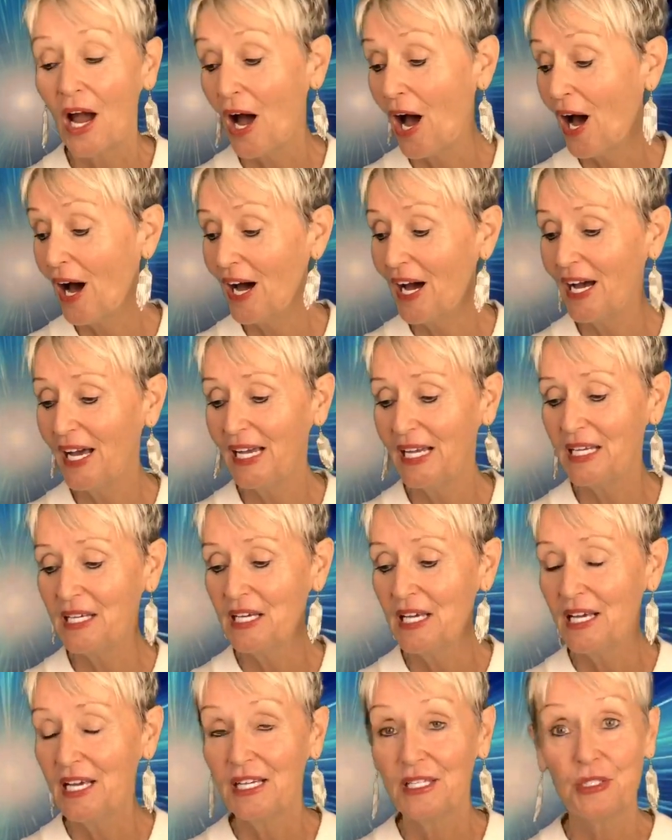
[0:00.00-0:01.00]
I
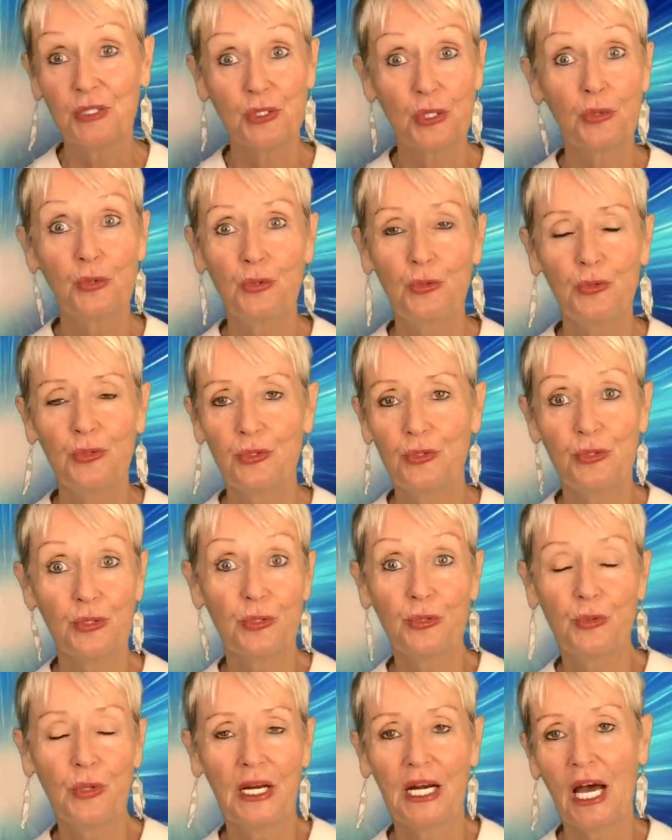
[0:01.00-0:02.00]
do,
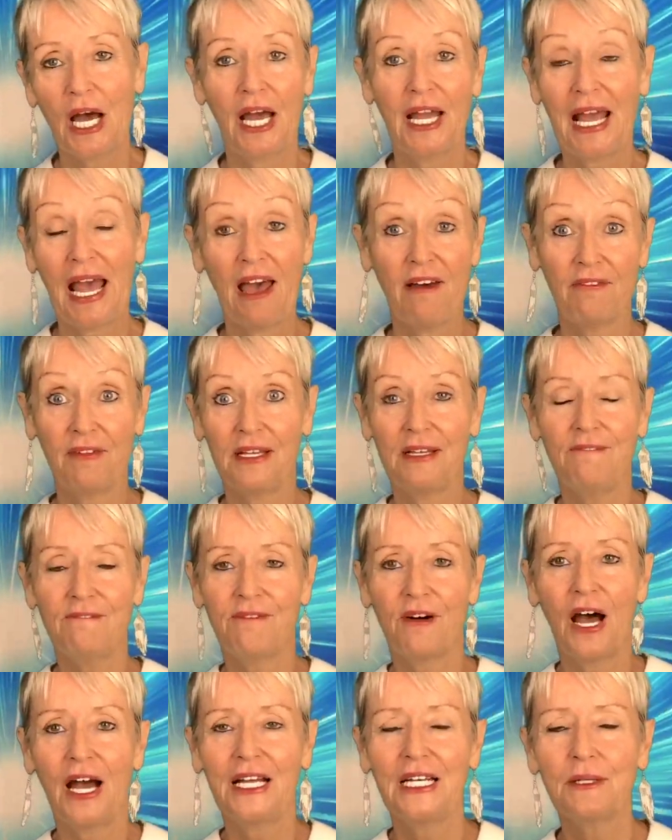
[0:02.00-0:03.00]
do, and I have
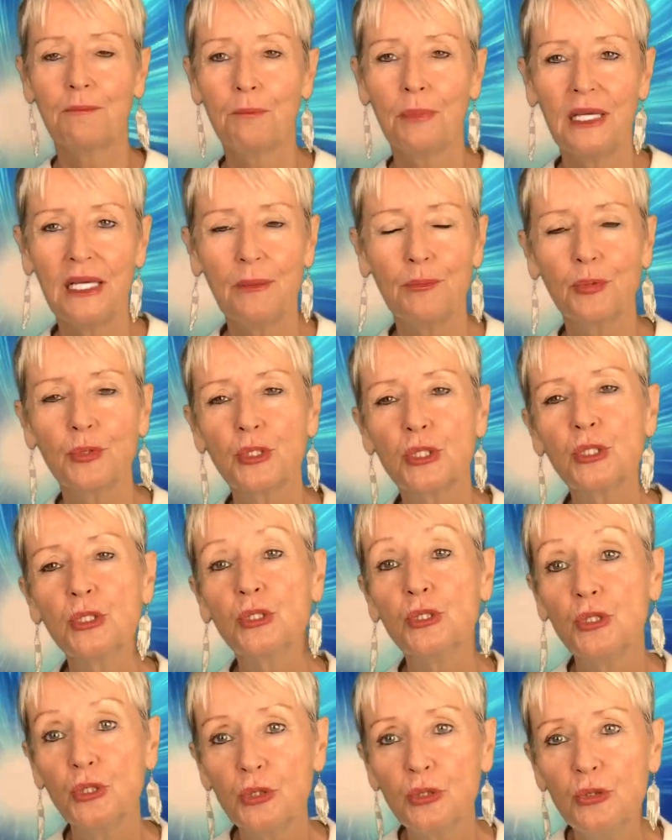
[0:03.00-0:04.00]
invited people to
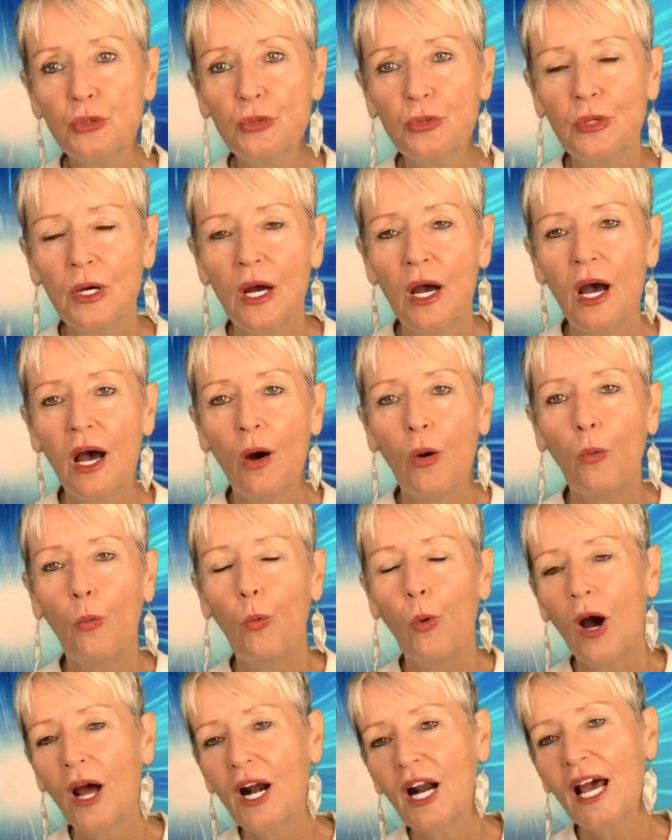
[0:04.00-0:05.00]
do
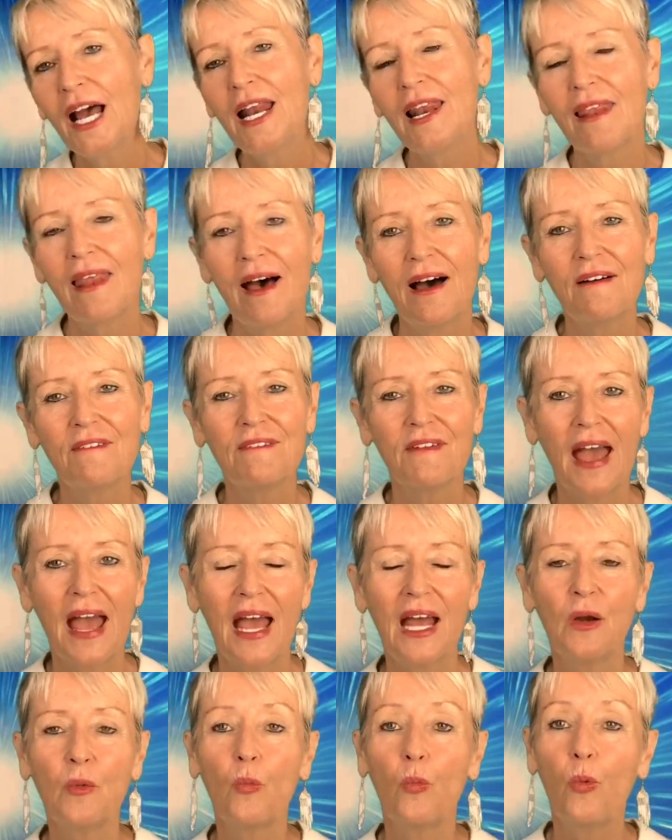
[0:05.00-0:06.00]
what I love
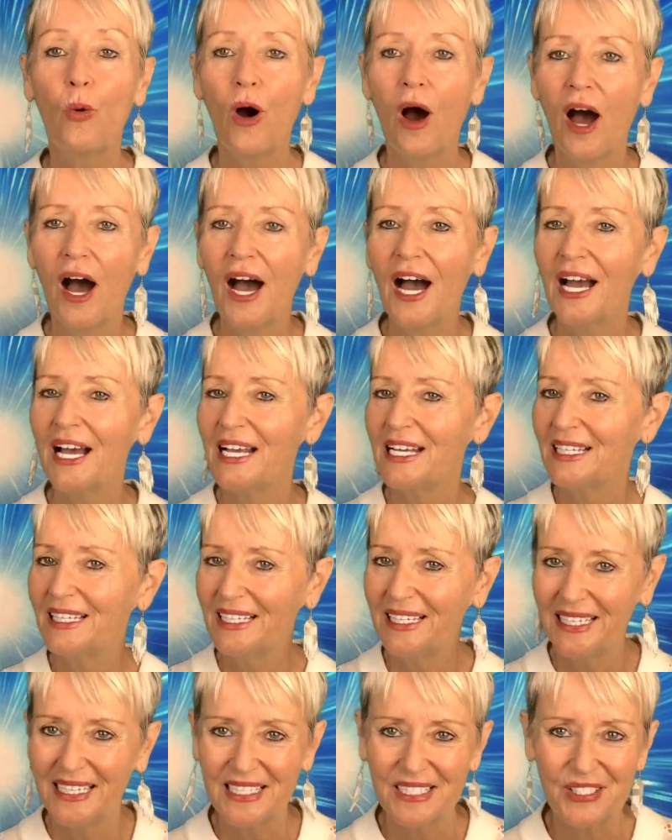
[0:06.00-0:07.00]
and why
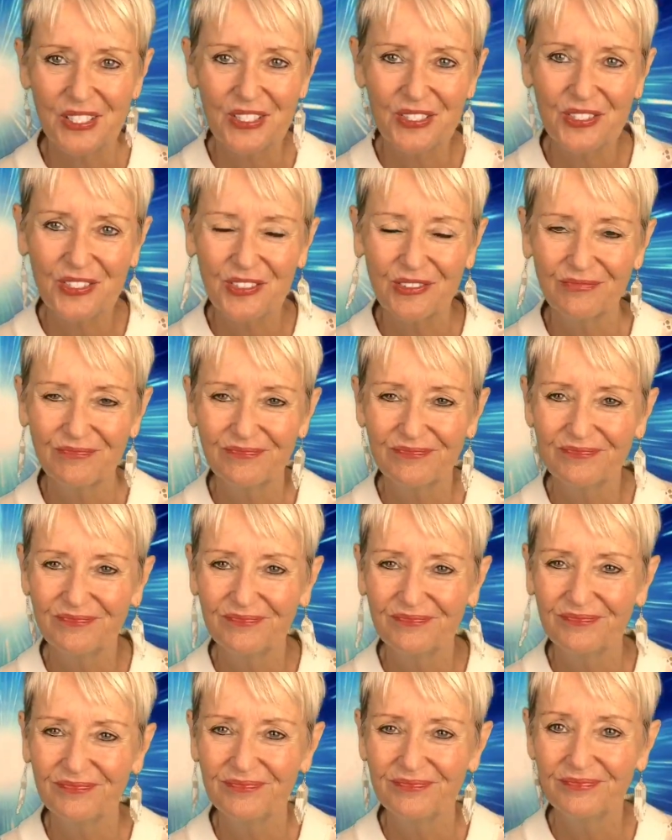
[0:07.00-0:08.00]
list.
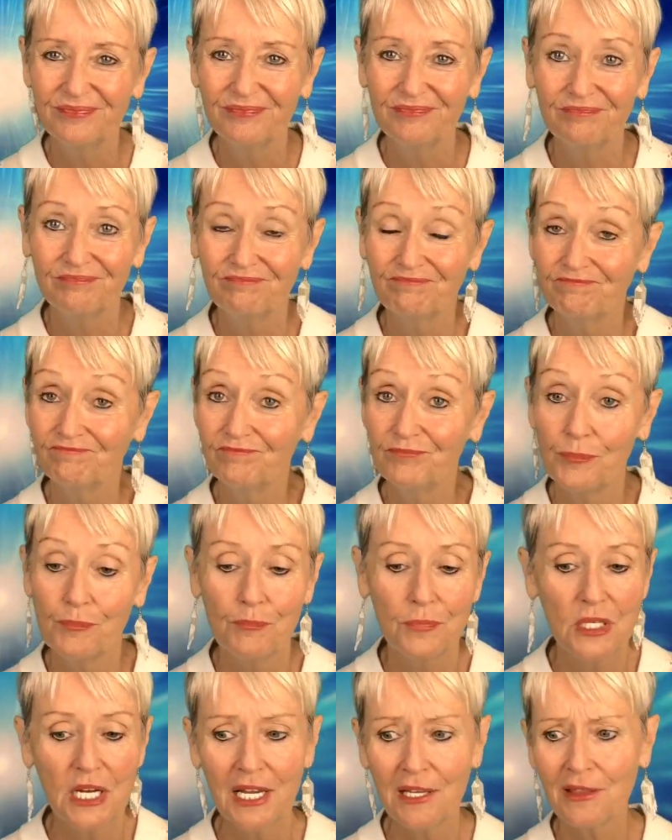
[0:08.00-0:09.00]

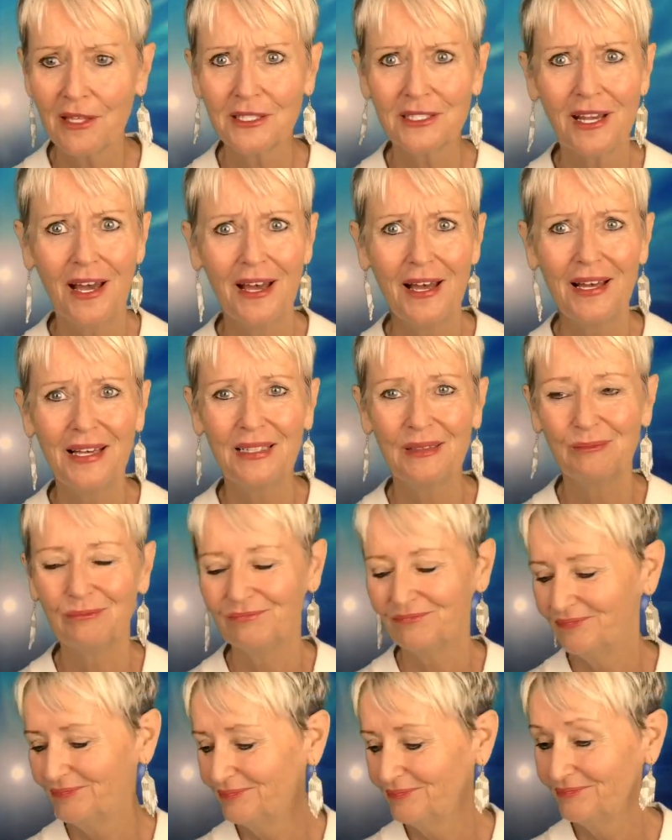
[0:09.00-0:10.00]
Take the time.
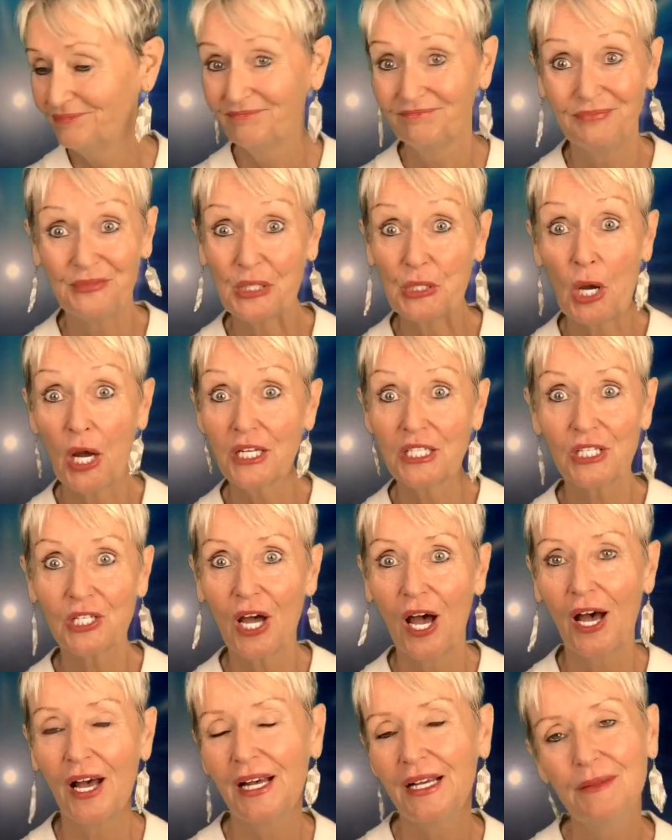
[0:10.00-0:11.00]
You got
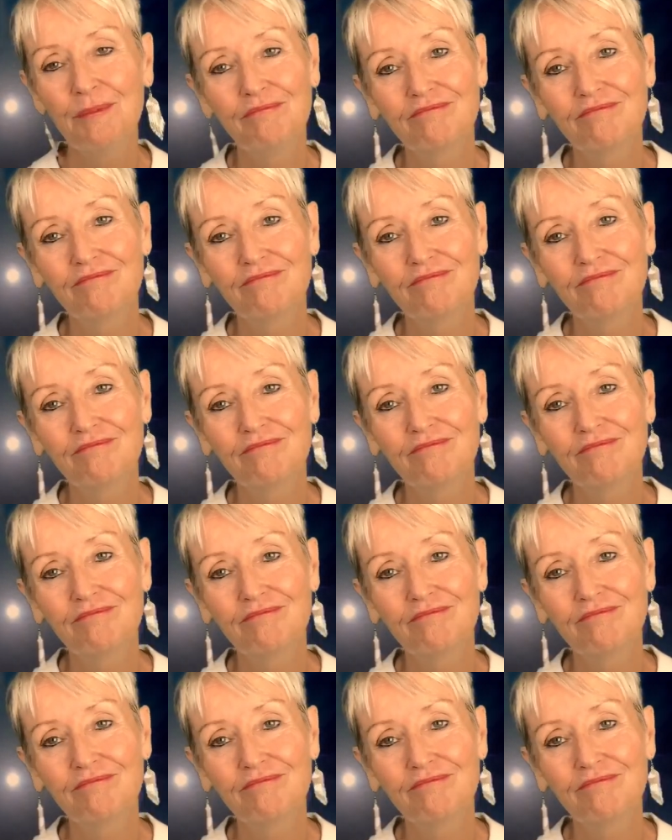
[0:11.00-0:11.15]
time?